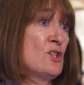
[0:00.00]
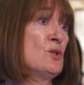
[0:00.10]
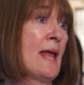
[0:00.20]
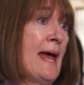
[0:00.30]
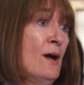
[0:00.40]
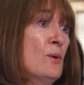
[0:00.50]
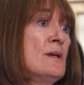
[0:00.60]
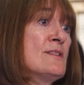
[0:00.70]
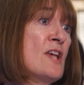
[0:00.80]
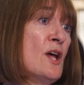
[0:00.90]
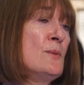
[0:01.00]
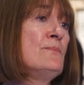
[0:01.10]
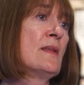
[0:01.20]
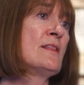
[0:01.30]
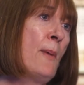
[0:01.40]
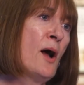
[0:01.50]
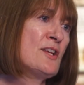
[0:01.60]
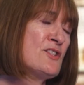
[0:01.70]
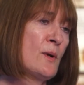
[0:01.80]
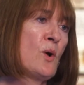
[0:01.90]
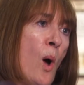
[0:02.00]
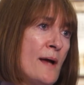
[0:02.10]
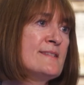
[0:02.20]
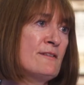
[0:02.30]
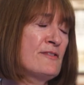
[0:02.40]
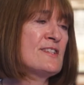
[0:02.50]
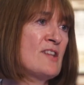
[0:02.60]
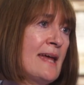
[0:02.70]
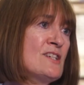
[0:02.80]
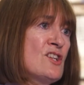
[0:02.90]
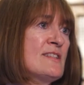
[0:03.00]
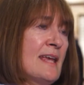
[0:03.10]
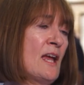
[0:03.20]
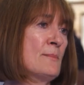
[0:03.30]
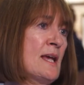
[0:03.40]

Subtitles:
do now. So the pilots are at quite different stages. The income